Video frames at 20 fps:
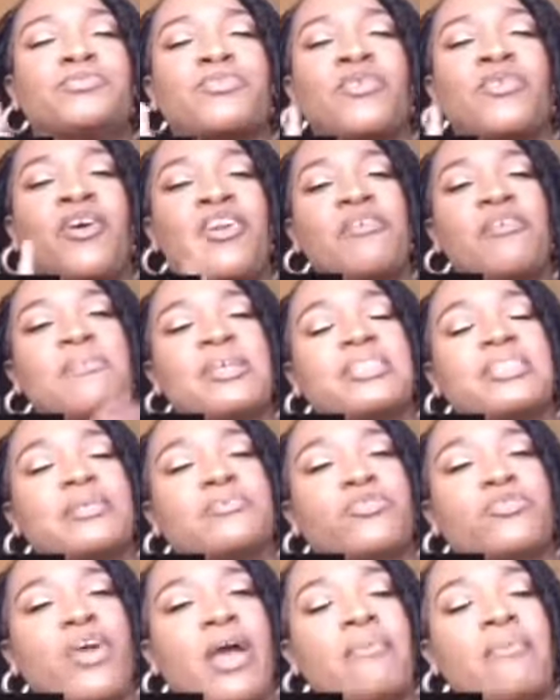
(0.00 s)
one of my
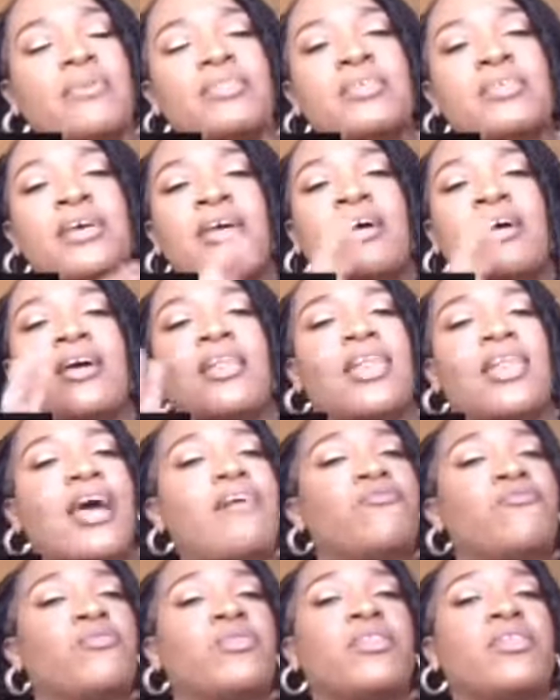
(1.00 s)
subscribers,
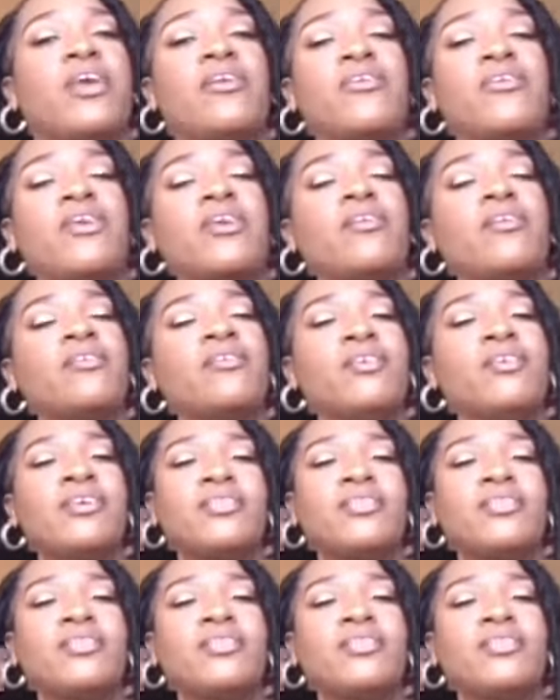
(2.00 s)
Life with Ariel.